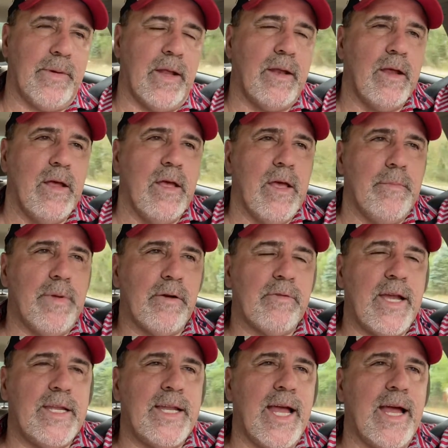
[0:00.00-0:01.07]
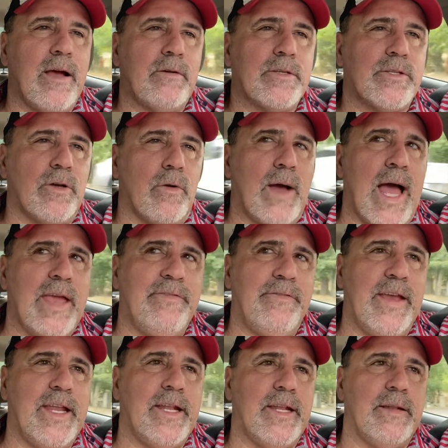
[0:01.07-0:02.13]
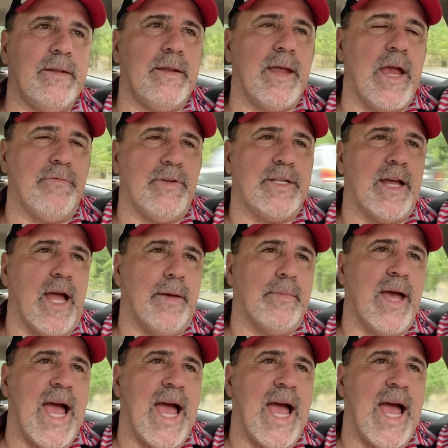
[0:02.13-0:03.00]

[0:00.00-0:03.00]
But right now, so I fade it every time.